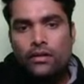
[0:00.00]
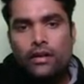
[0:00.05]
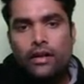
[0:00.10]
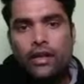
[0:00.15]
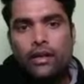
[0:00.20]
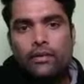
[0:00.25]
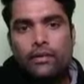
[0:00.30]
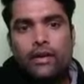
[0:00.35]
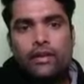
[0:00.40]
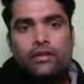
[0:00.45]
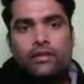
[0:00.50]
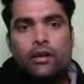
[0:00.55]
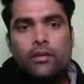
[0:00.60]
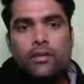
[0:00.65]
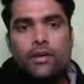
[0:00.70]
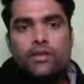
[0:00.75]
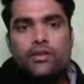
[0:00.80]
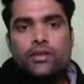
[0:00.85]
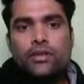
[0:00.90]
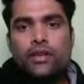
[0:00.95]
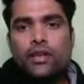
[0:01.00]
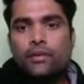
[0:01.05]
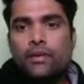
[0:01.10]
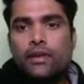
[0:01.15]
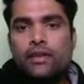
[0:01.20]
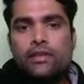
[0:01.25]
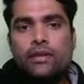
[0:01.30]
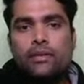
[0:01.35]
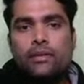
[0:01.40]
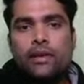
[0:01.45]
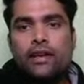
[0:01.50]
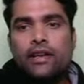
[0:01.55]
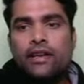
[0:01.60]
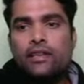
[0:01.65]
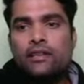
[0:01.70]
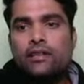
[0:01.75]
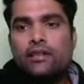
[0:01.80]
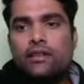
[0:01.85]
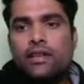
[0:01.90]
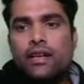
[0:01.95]
T1 is how much? T1 is given
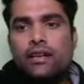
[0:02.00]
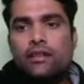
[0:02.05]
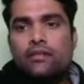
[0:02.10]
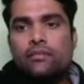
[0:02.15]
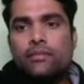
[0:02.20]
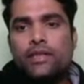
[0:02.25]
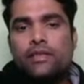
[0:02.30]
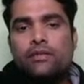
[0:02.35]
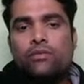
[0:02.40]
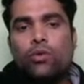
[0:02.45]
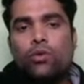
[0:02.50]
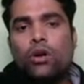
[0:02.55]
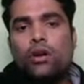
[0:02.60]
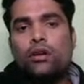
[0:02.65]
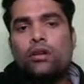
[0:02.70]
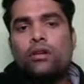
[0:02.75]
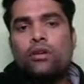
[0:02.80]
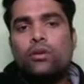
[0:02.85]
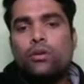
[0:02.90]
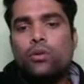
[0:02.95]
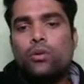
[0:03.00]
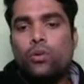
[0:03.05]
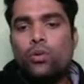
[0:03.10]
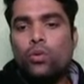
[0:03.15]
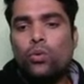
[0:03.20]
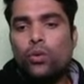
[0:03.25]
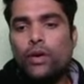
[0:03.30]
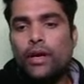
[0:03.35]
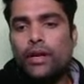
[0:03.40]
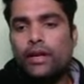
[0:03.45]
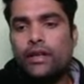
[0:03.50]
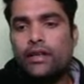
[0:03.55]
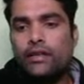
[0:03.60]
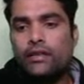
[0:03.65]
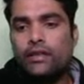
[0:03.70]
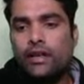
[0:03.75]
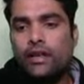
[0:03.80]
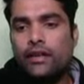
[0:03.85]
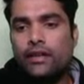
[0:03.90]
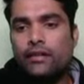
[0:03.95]
10. 10 means what?
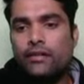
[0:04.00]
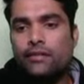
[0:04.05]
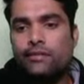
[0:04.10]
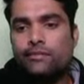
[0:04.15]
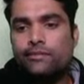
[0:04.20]
283.